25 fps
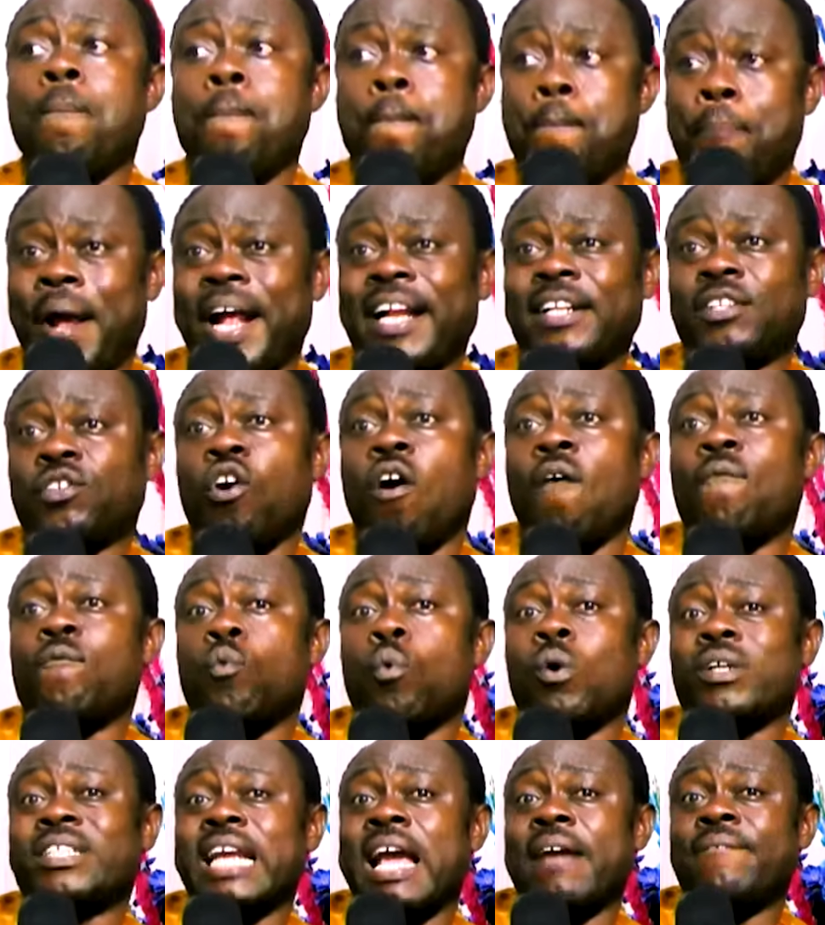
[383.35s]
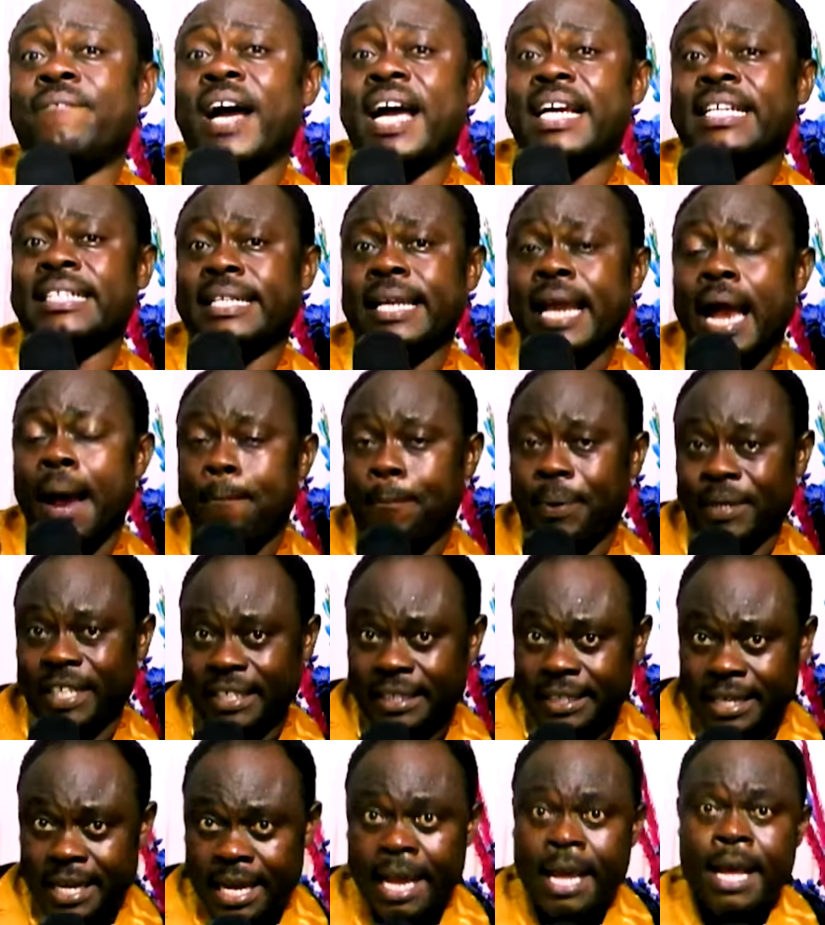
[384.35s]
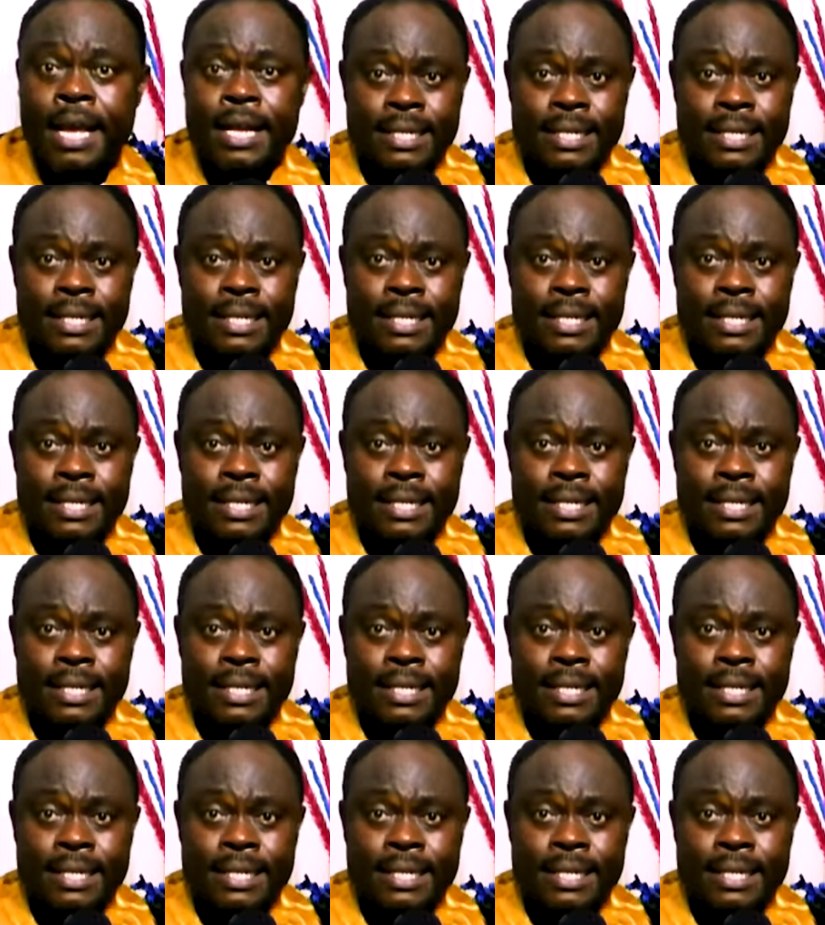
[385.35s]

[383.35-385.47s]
part of whatever is happening here.